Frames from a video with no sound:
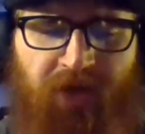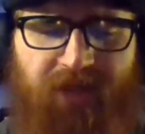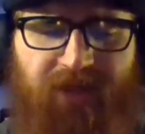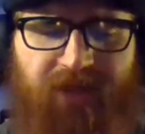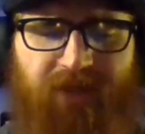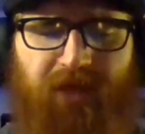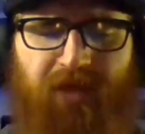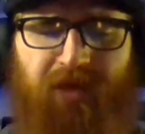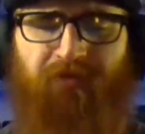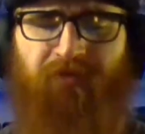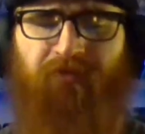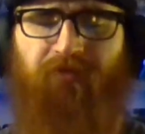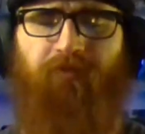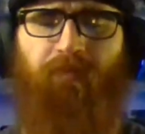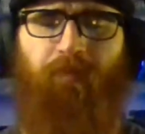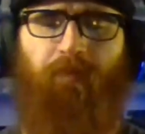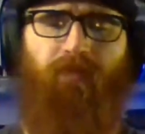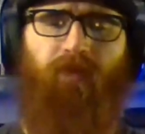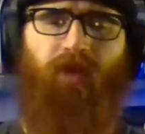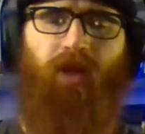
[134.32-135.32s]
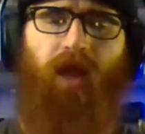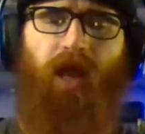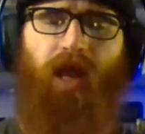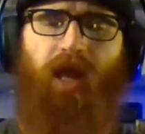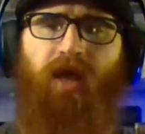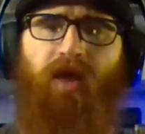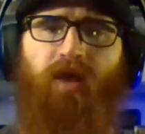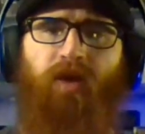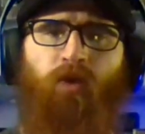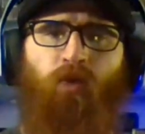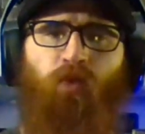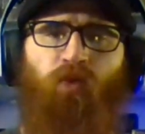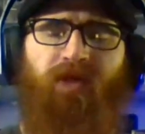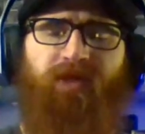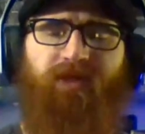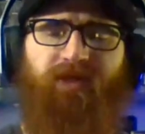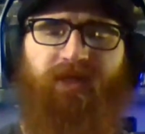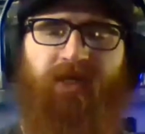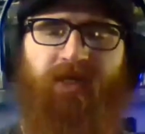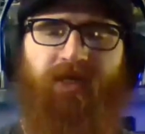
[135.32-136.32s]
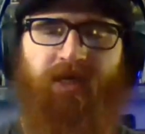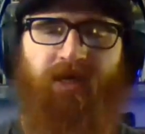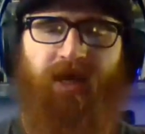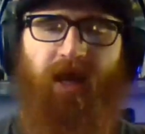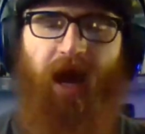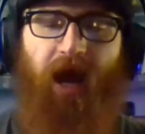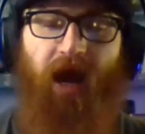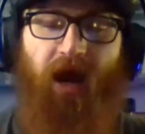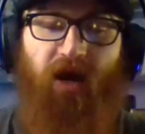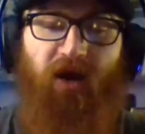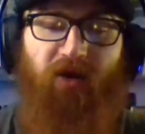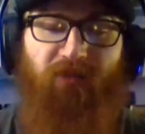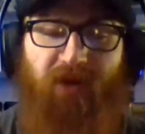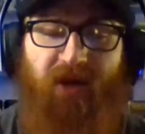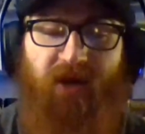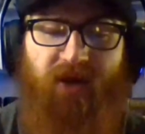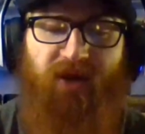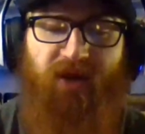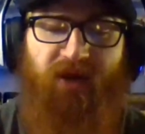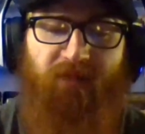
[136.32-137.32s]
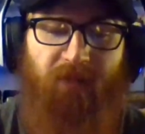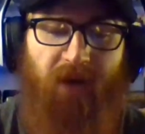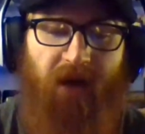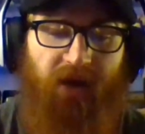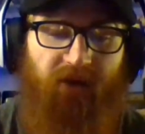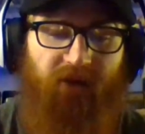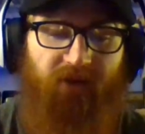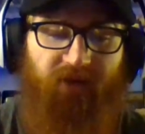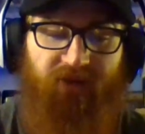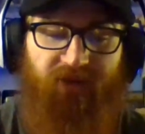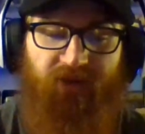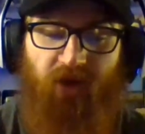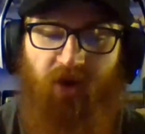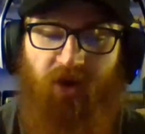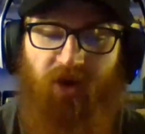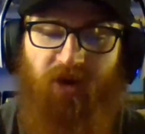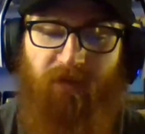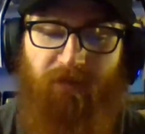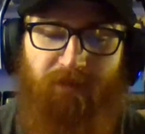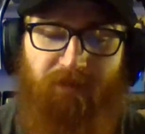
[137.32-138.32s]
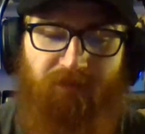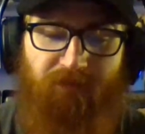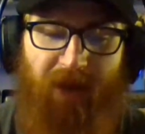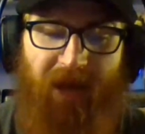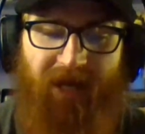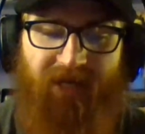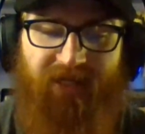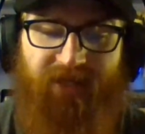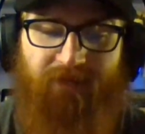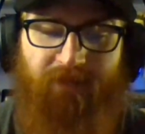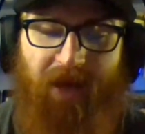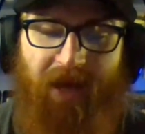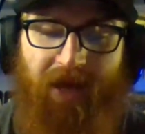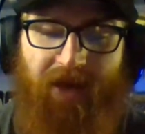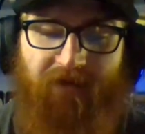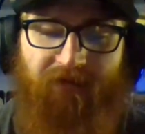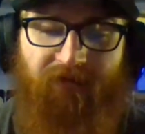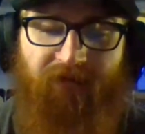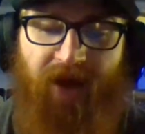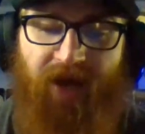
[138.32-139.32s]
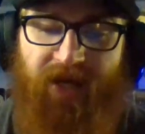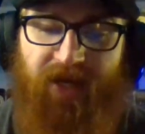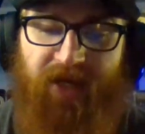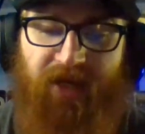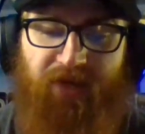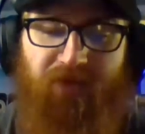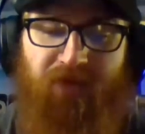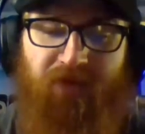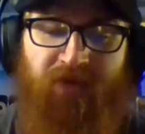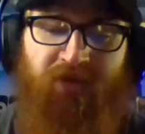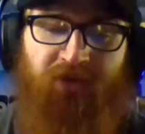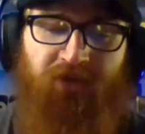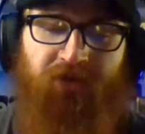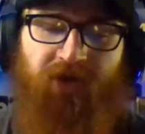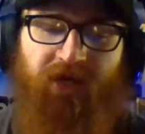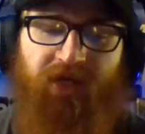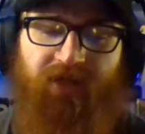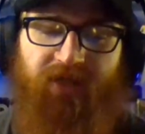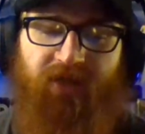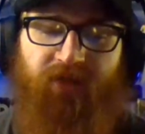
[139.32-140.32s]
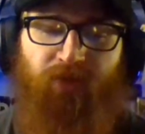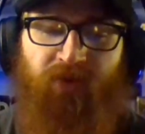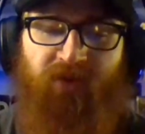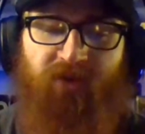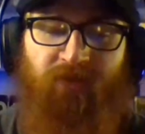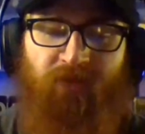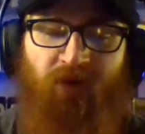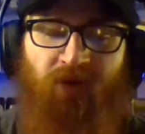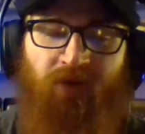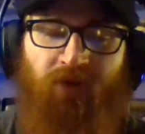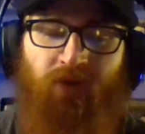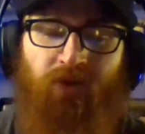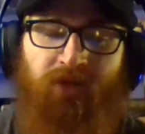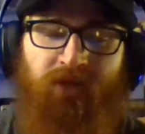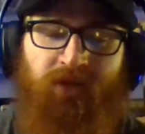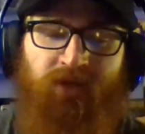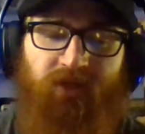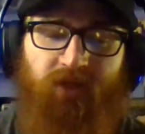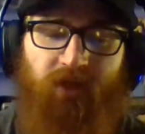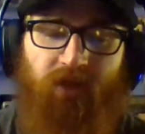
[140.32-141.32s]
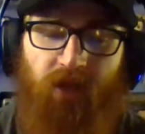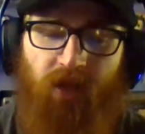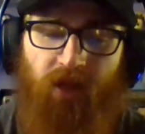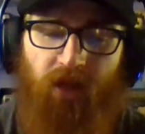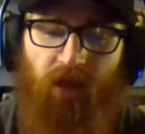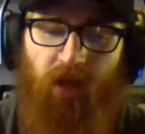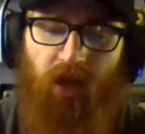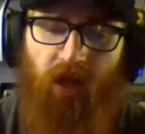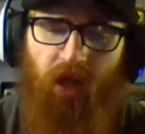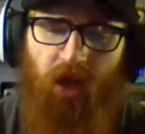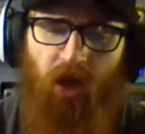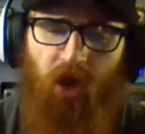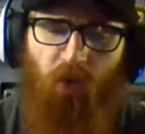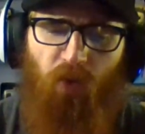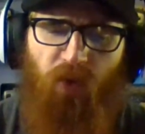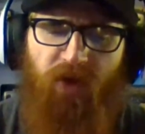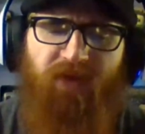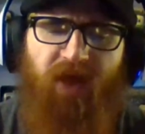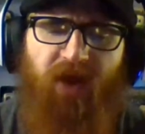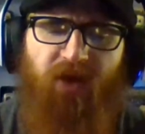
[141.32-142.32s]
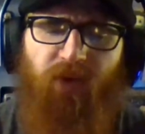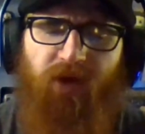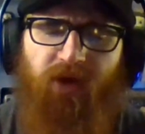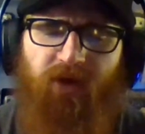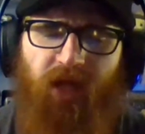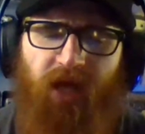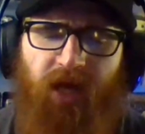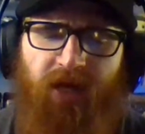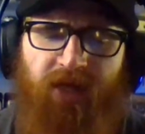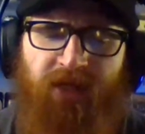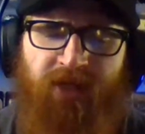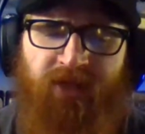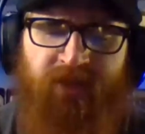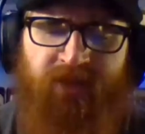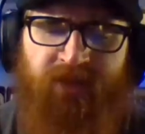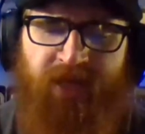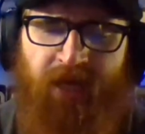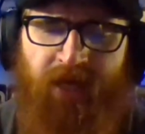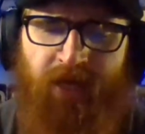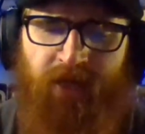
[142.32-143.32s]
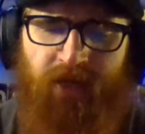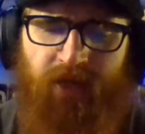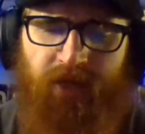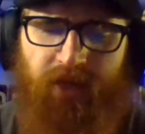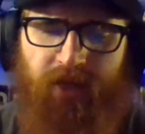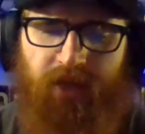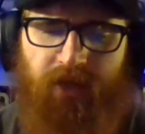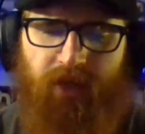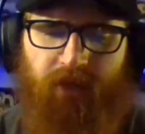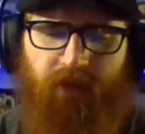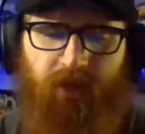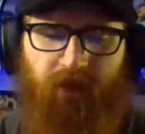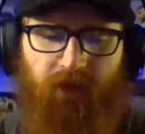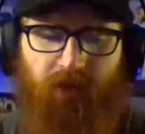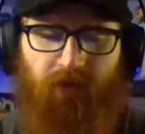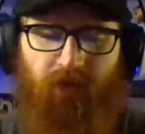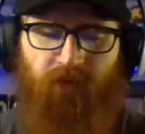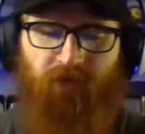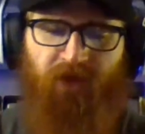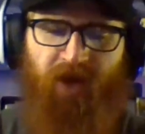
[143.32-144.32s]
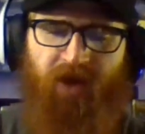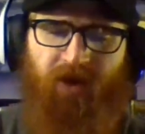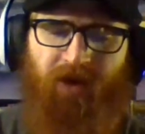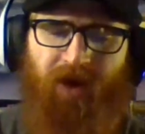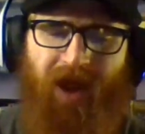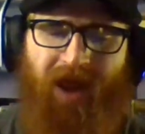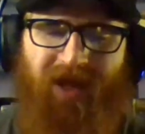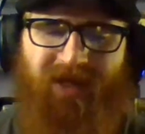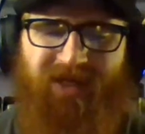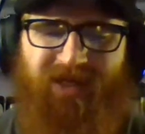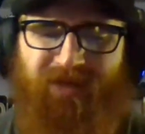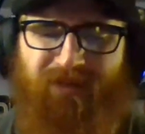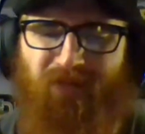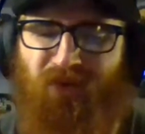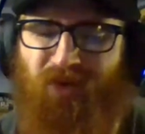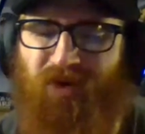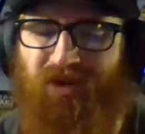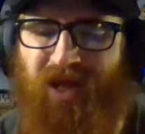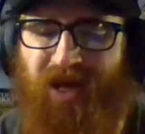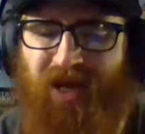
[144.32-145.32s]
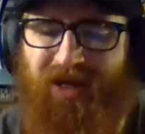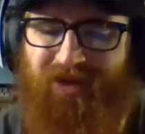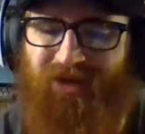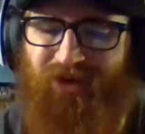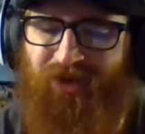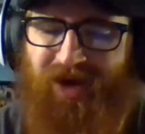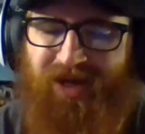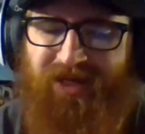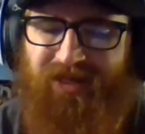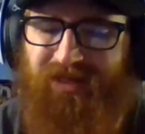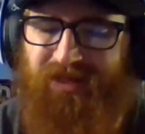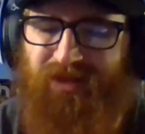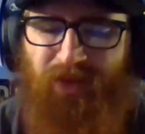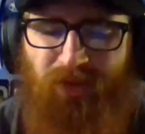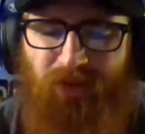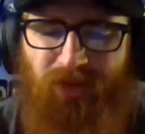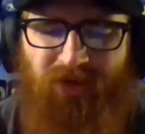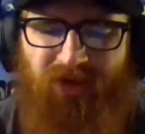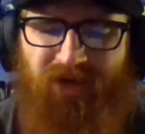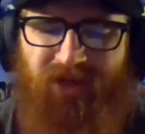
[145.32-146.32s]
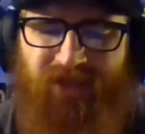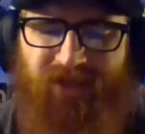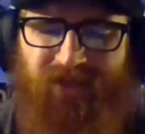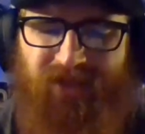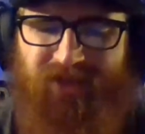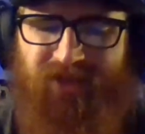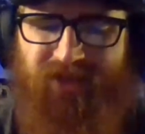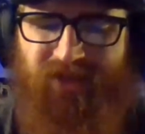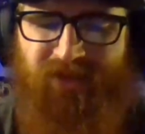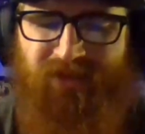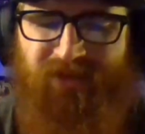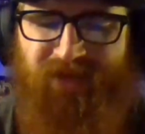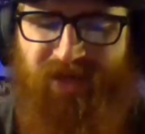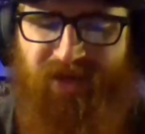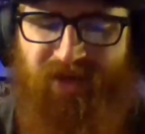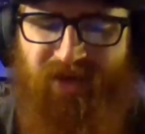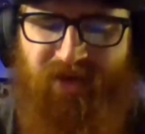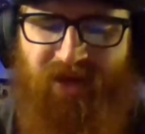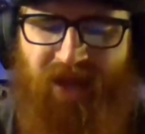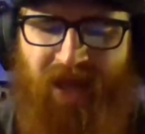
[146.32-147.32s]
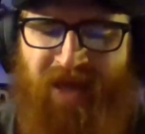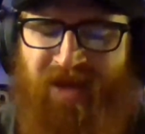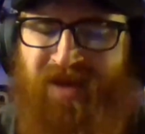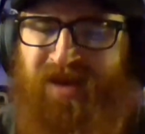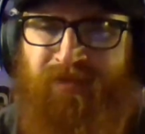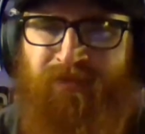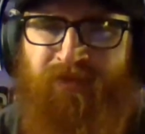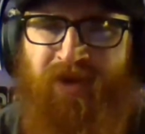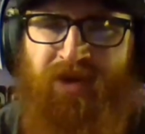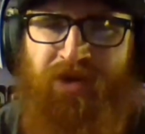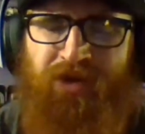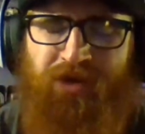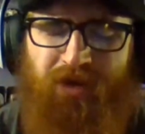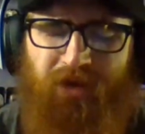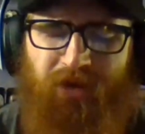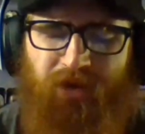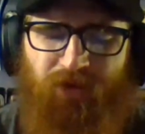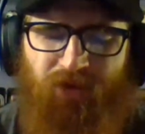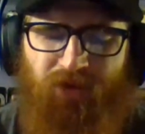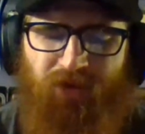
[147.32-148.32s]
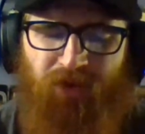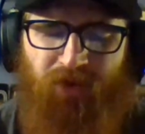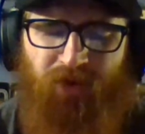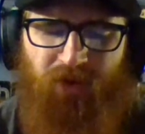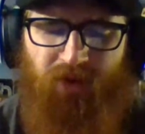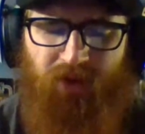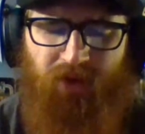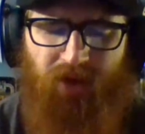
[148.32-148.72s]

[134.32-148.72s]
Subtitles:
stuff. And we see Iron Man and Miles are back to back fighting in the streets with the moloids when they realize that they are acting more like crazed tourists than an invasion crew,